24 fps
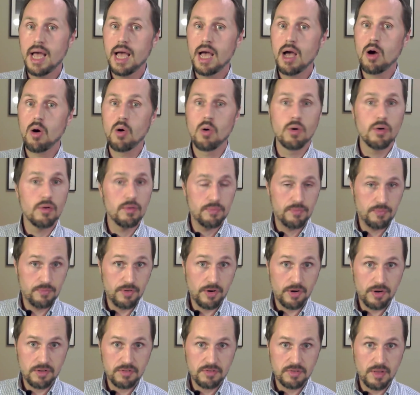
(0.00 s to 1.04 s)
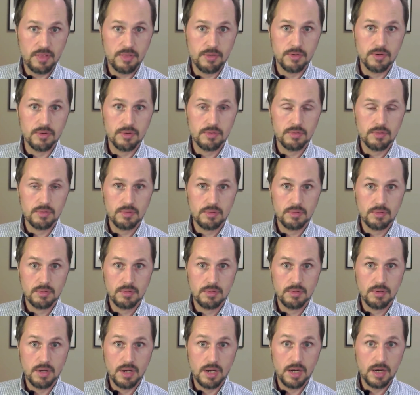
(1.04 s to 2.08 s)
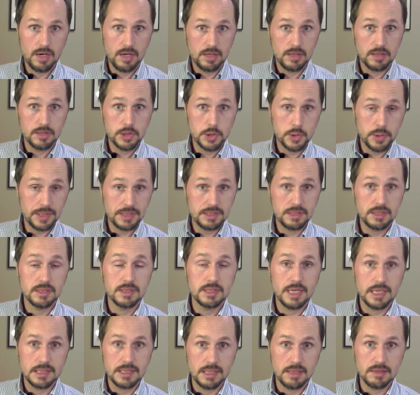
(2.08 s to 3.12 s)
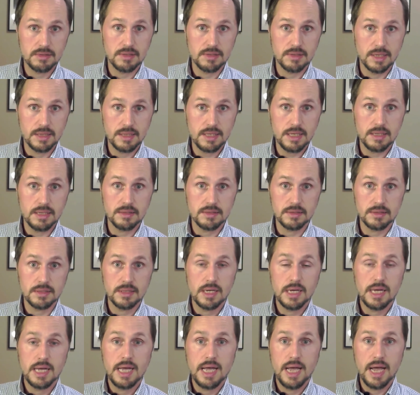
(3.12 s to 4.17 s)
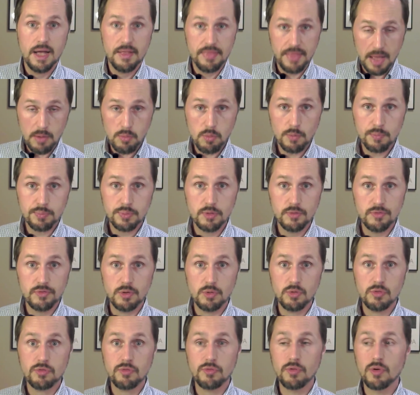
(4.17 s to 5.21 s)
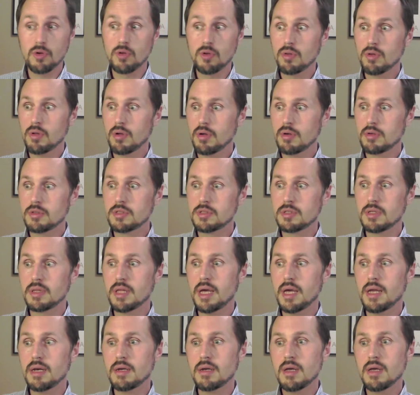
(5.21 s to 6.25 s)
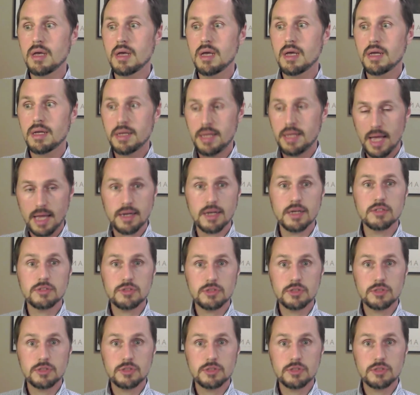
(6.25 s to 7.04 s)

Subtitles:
or various other tricks and techniques like this. And that will prove useful to then get us